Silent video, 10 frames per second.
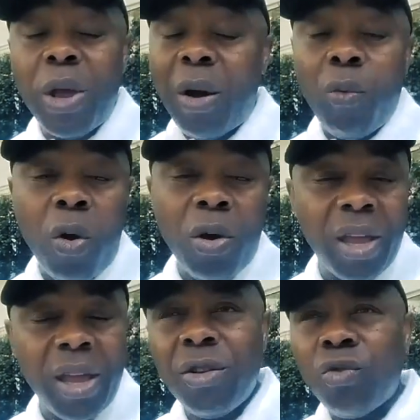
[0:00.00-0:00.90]
we are
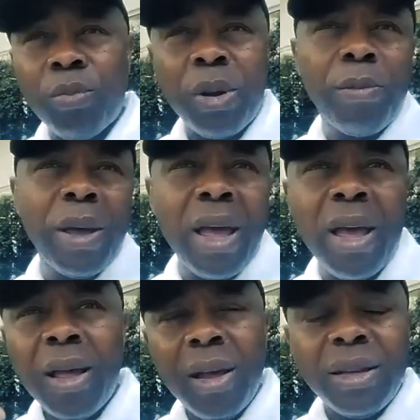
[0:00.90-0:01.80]
working to prepare